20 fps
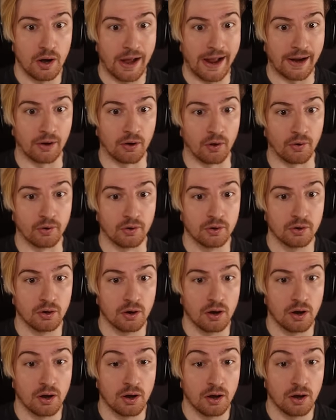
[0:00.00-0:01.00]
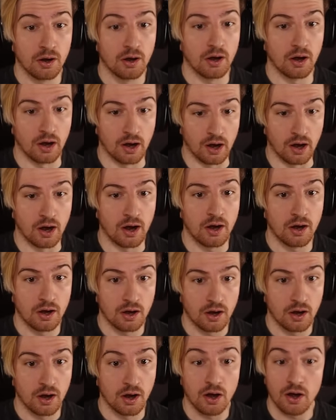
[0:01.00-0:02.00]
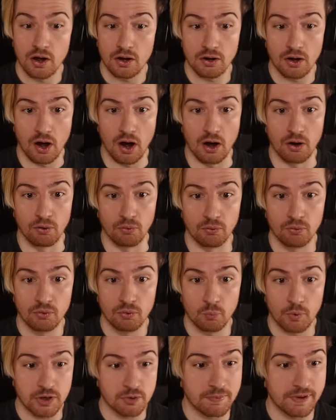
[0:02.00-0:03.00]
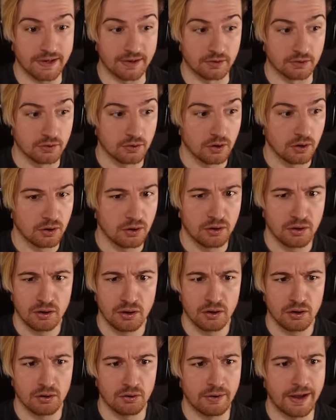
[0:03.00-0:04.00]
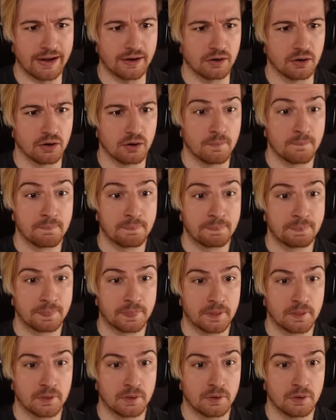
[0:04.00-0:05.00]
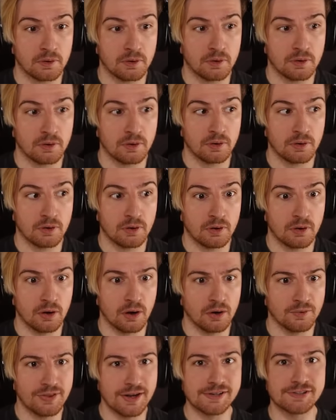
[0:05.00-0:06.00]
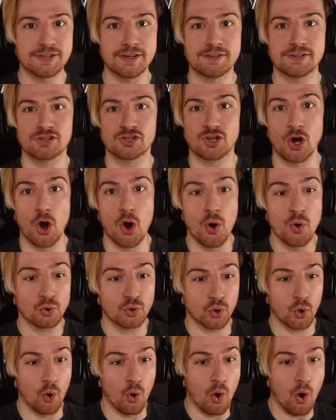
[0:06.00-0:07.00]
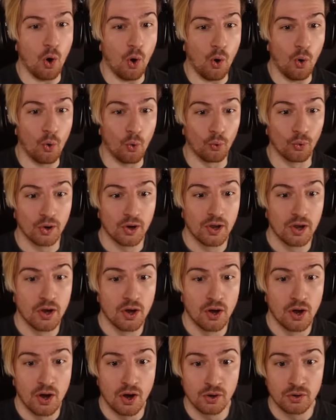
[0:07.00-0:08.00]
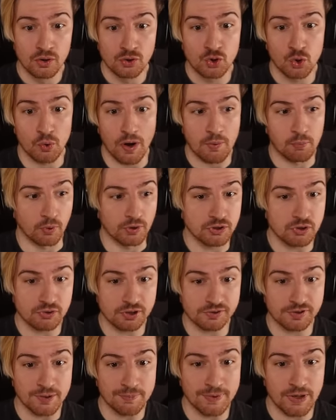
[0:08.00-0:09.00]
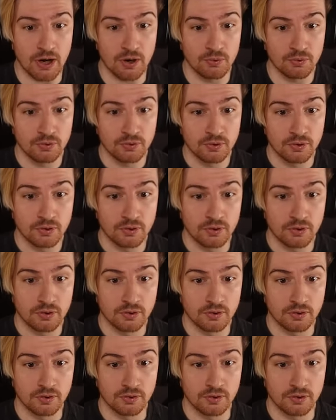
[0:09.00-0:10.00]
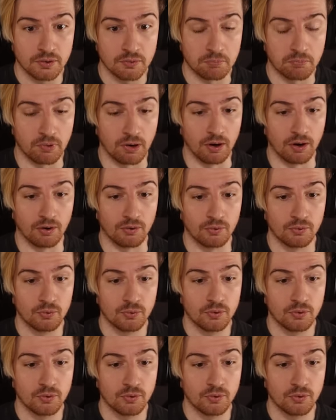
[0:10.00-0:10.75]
Hang on. Uh-huh. Oh, what do you mean? Hey. I see you. This is so cool! Do I want you to see me, though? Bro.